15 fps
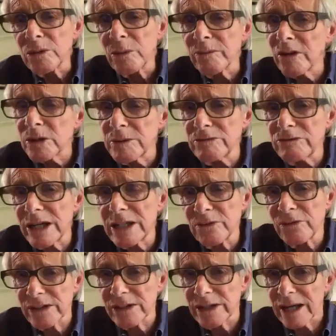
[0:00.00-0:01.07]
we've got to be
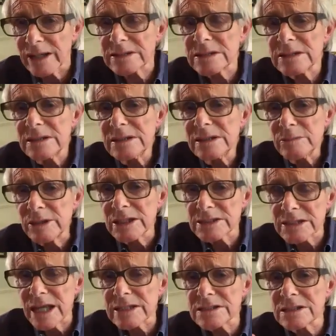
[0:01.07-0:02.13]
ready for that,
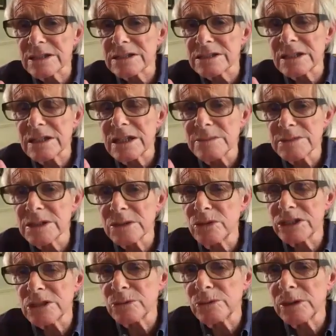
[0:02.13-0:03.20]
because that's the terms
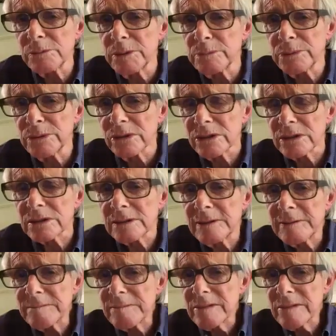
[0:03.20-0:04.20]
in which it will be put,